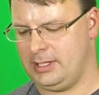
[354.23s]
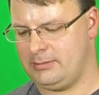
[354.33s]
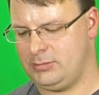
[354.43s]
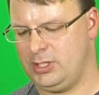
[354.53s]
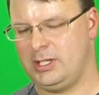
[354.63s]

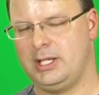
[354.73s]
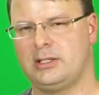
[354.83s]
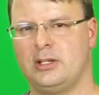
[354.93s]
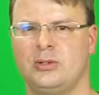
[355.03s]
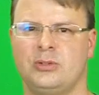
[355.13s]
you can get
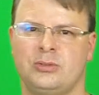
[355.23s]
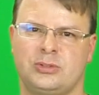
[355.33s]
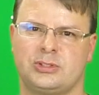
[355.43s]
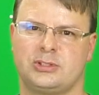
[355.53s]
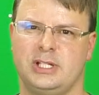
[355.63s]

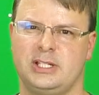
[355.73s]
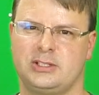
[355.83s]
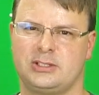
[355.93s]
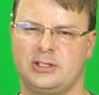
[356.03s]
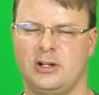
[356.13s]
those. They
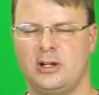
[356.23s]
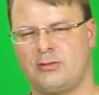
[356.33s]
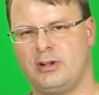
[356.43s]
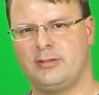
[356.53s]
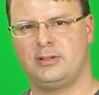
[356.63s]
start
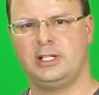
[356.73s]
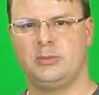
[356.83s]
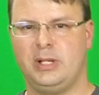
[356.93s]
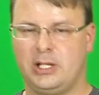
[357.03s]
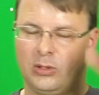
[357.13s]
roughly,
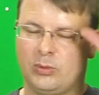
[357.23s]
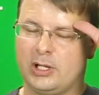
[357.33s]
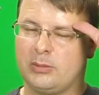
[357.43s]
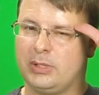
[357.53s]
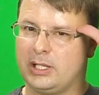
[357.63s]
depending on where
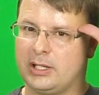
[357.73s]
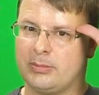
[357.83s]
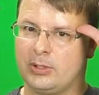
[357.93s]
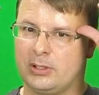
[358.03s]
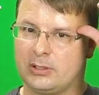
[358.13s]
you pick it
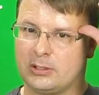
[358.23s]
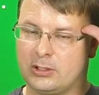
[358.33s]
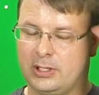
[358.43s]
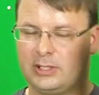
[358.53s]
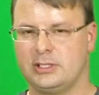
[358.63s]
up, on
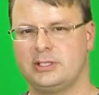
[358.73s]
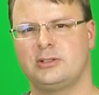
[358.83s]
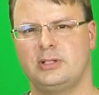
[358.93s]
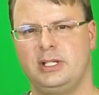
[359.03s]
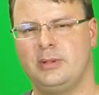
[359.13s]
Craigslist
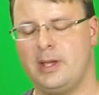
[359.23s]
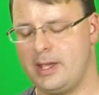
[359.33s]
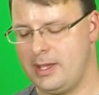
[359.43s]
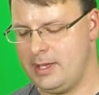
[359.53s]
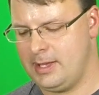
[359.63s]
or
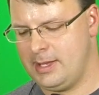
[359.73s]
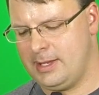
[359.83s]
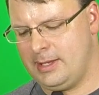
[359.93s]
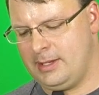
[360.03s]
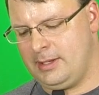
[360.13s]
eBay,
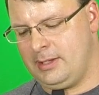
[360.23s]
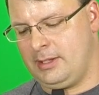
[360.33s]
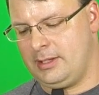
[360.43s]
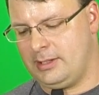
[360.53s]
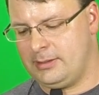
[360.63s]

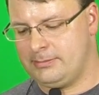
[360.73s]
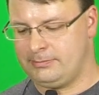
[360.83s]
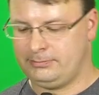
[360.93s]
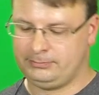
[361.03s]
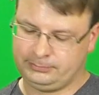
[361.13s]

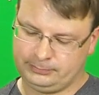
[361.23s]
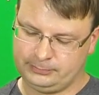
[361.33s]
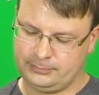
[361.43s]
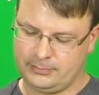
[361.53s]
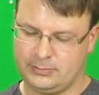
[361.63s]

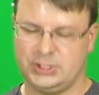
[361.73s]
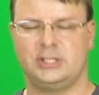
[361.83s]
$600